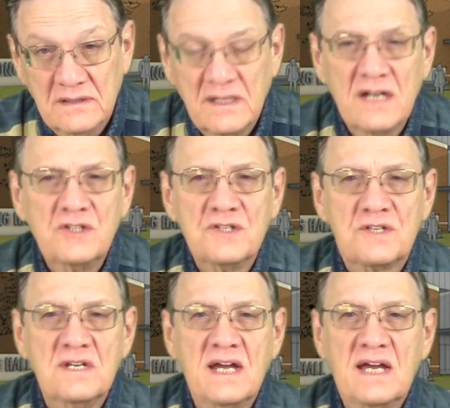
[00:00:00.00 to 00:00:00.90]
Not
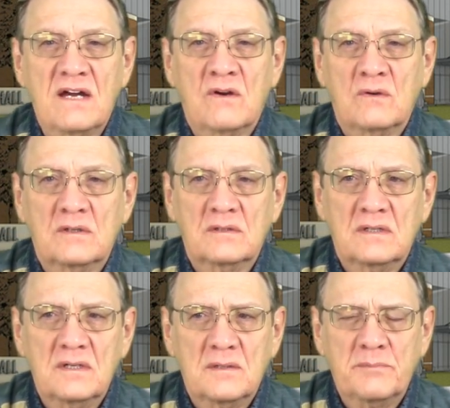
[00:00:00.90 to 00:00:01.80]
just now,
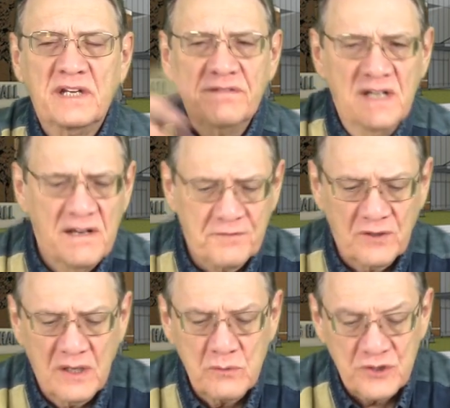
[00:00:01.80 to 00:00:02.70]
but even
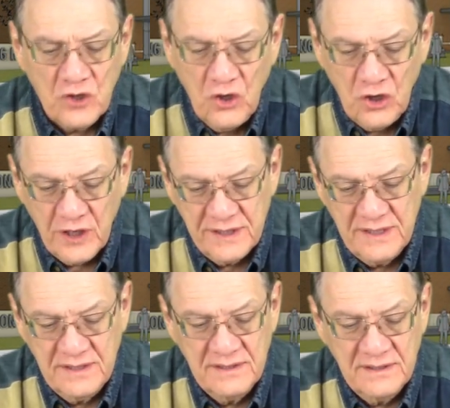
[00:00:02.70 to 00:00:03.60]
after I was gone,
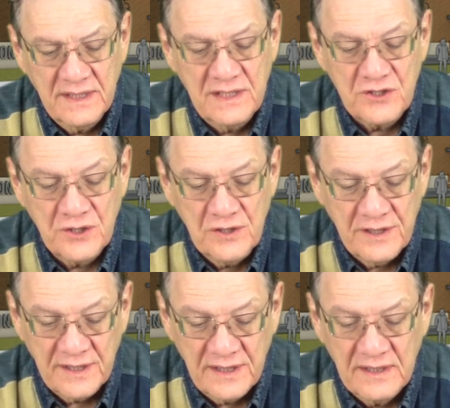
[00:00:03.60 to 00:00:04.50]
in
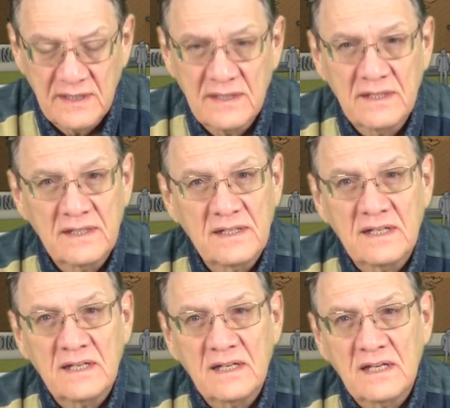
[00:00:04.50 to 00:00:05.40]
eternity.
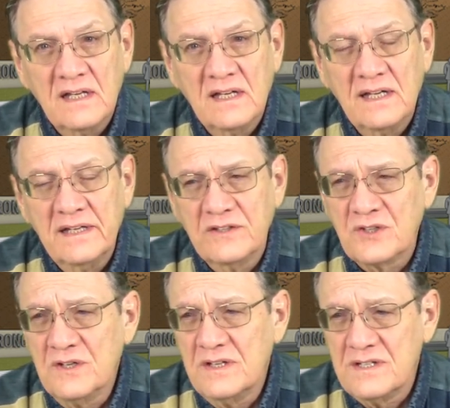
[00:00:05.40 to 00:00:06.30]
And
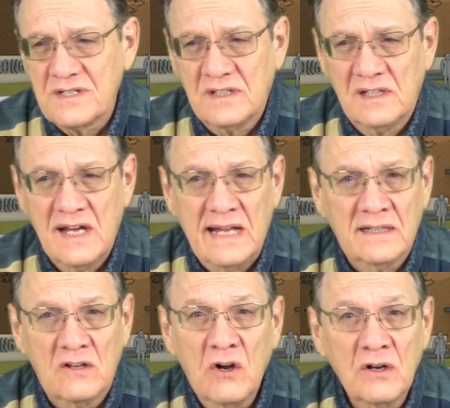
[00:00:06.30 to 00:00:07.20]
eternity is a
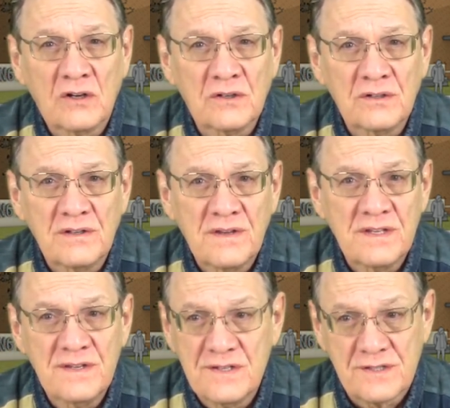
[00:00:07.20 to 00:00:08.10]
lot longer
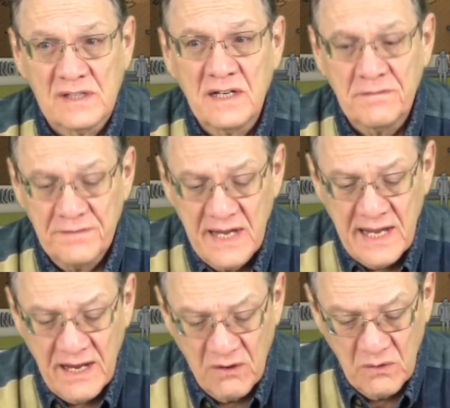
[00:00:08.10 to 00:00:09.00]
than this life
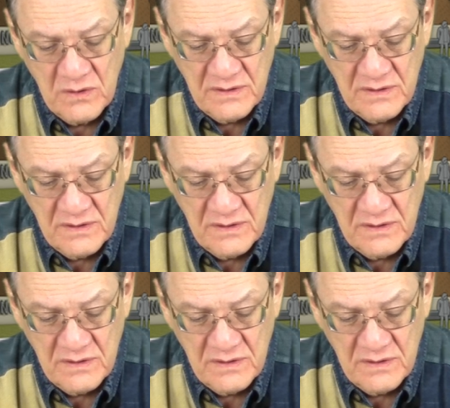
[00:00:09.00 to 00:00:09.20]
now.